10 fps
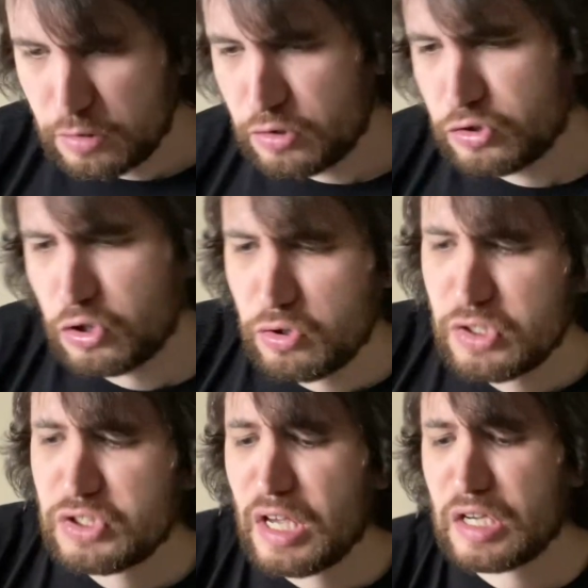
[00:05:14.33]
So
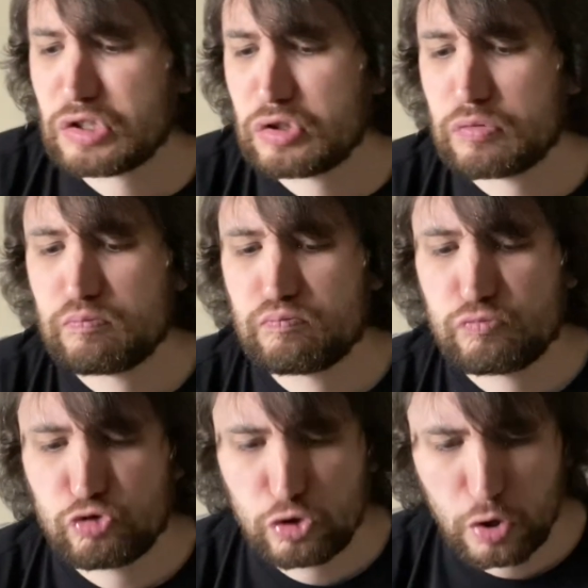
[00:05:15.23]
these snacks
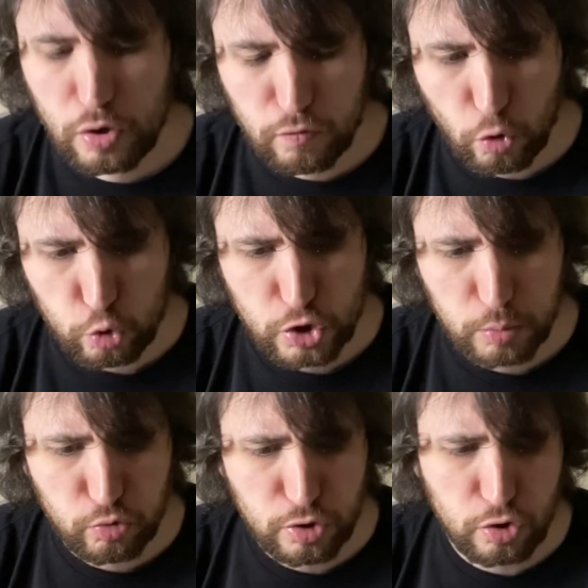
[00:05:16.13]
overall
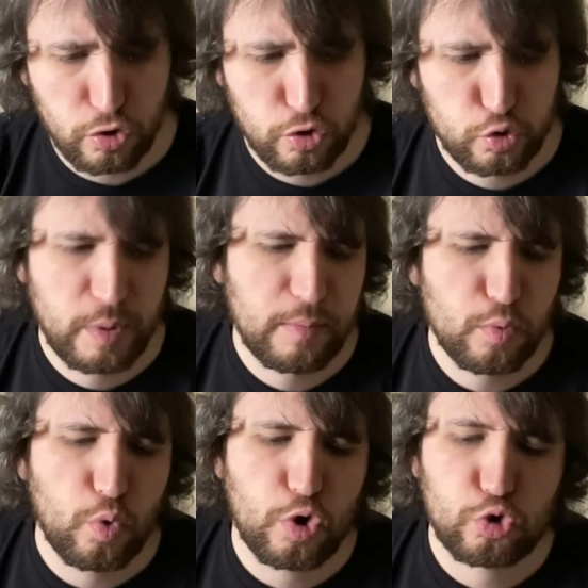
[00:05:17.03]
sound pretty good. There's maybe
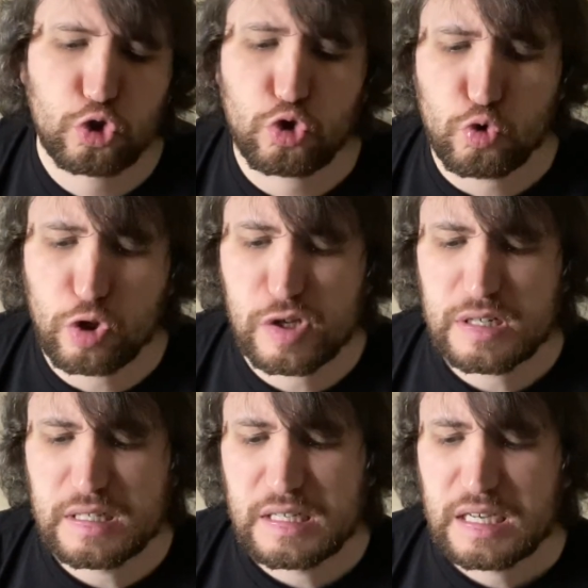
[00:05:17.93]
one or two that
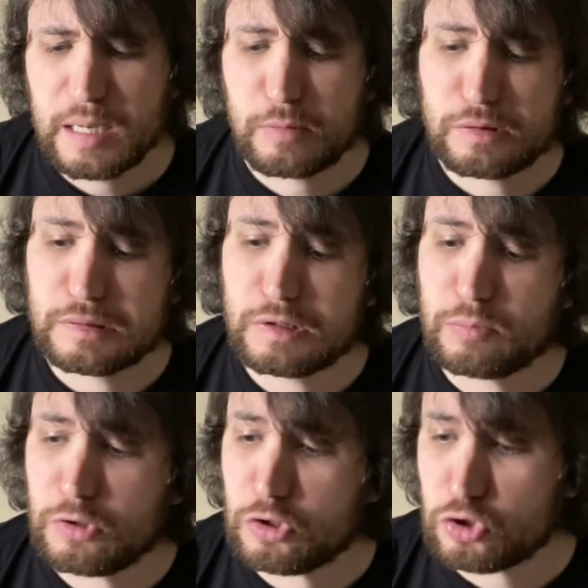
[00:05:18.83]
I'm a little
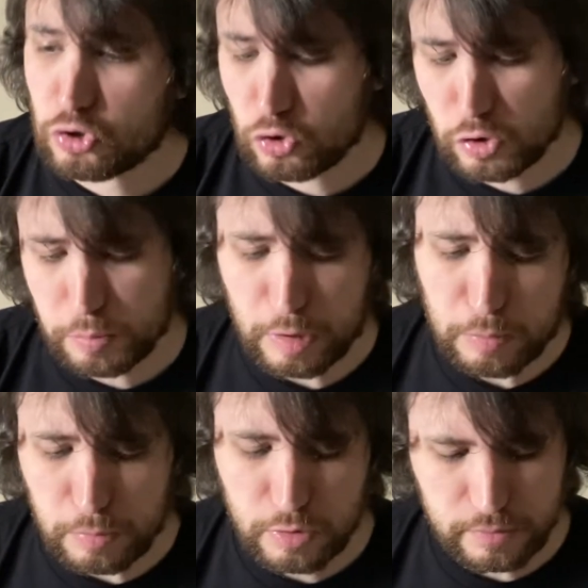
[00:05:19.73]
bit concerned about,
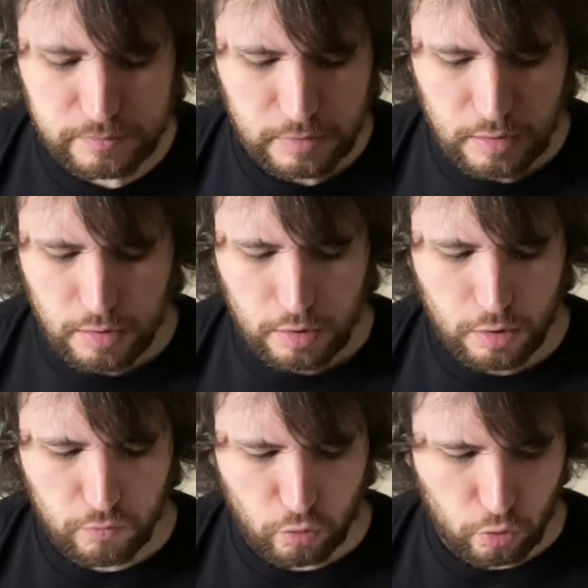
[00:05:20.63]
but
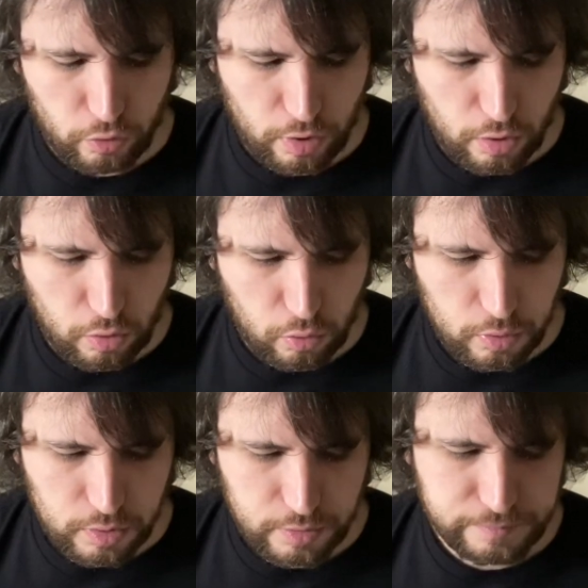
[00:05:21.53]
overall they
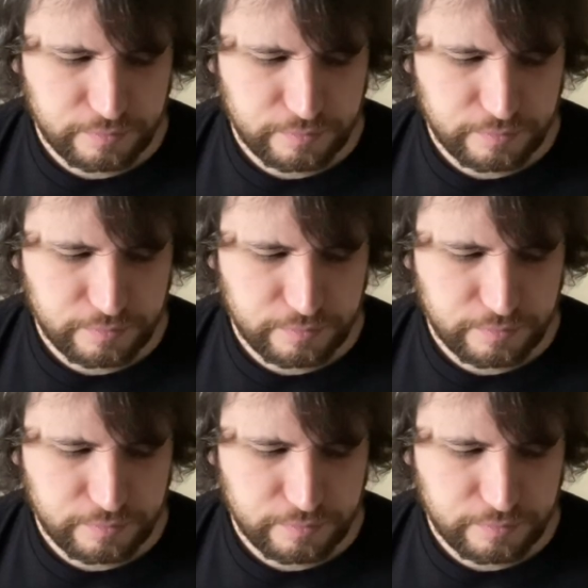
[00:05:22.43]
all